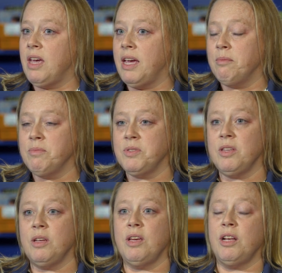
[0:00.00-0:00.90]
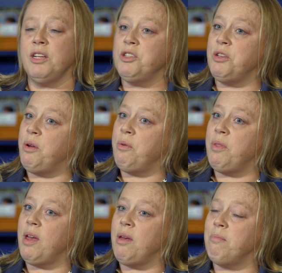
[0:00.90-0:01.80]
games, getting to know
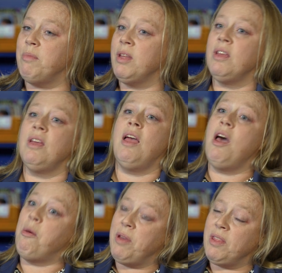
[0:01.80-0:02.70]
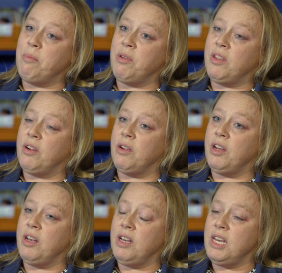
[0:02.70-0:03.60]
them, helping them when they're
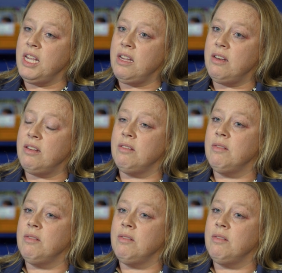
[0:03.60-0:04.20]
in need,